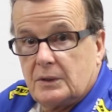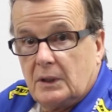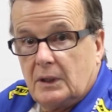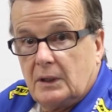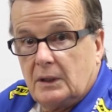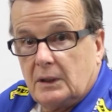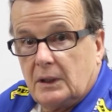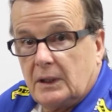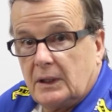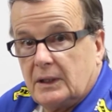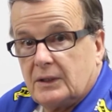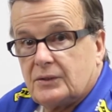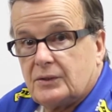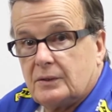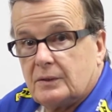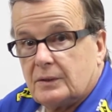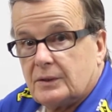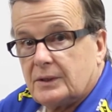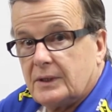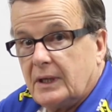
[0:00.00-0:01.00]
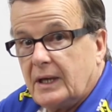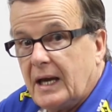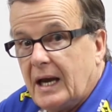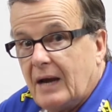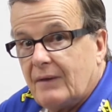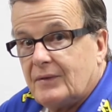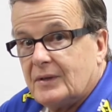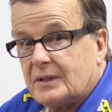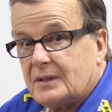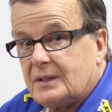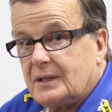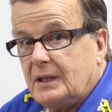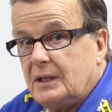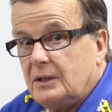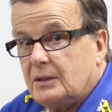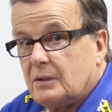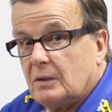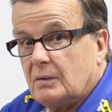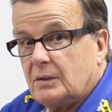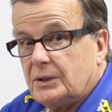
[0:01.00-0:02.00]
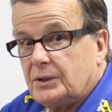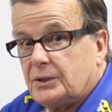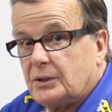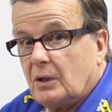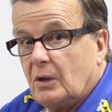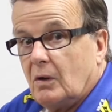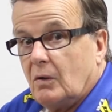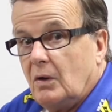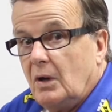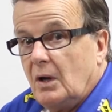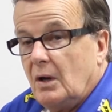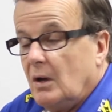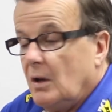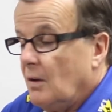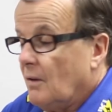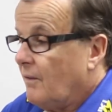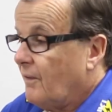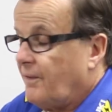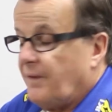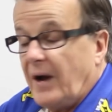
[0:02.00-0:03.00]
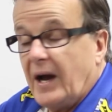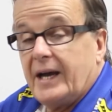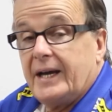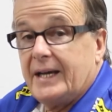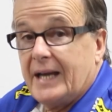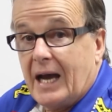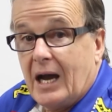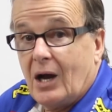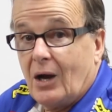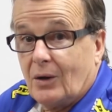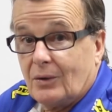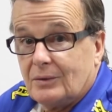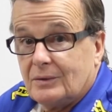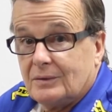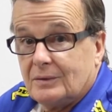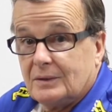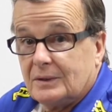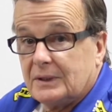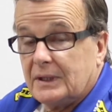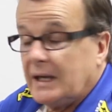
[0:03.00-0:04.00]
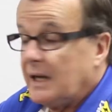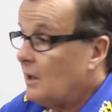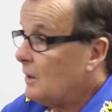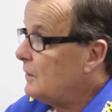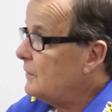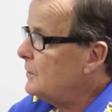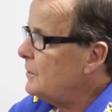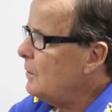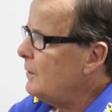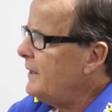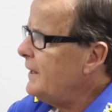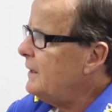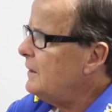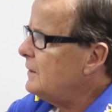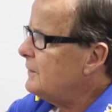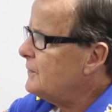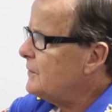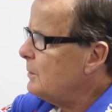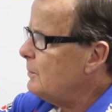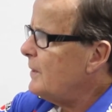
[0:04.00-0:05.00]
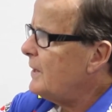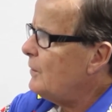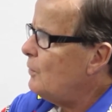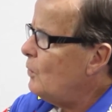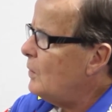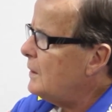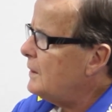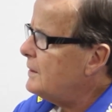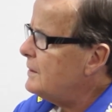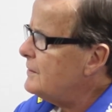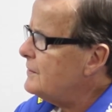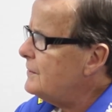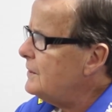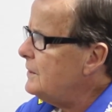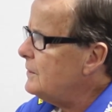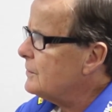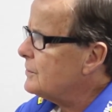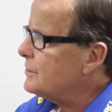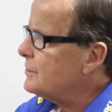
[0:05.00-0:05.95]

and listeners that haven't seen Tony's show, find out. Now, Tony, if somebody wanted to see your